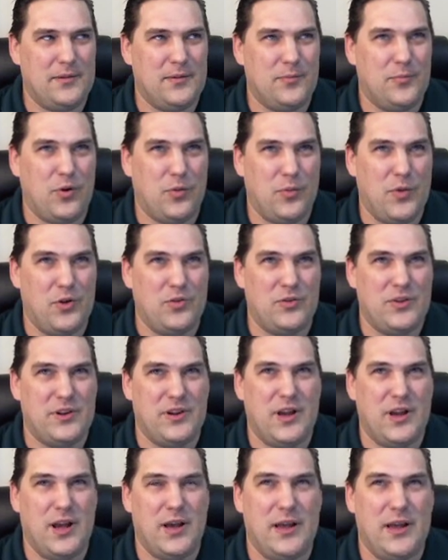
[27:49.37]
promote
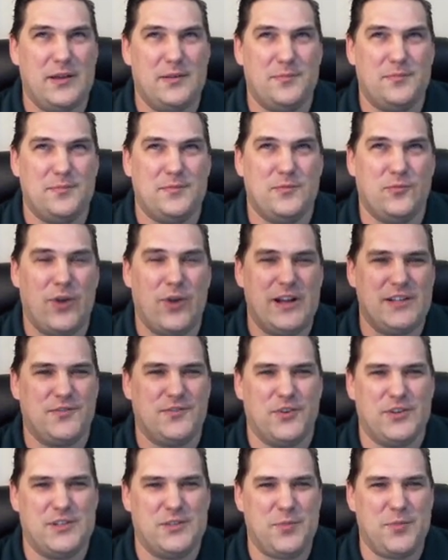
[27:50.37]
rights
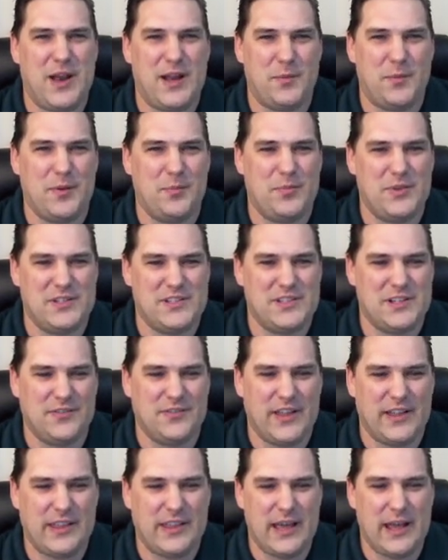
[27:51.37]
for Hispanic people and stuff
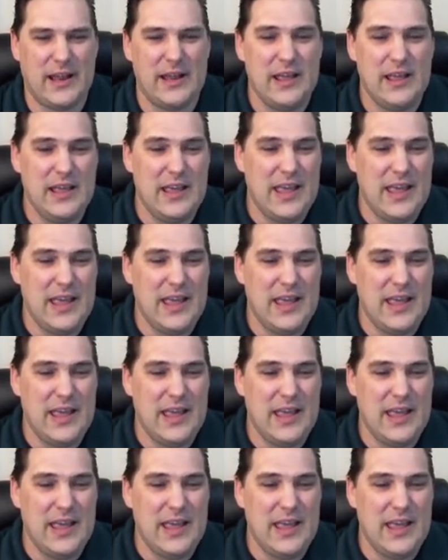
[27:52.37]
like that.